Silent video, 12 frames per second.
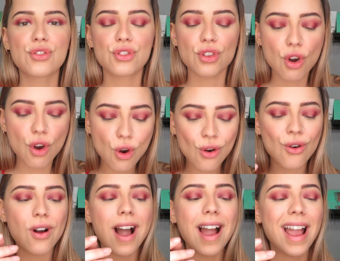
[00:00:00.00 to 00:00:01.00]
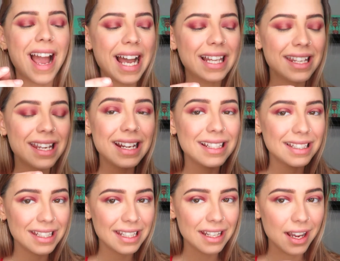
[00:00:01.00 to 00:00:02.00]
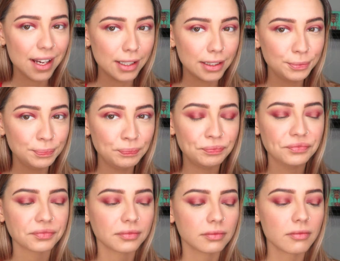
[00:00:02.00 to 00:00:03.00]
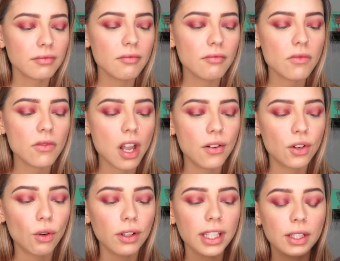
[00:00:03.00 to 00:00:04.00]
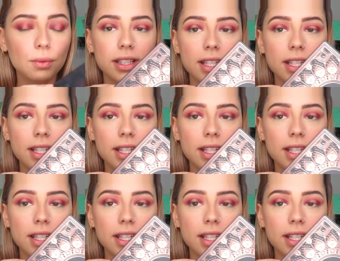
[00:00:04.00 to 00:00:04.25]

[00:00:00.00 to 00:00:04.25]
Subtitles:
So I had the idea of going in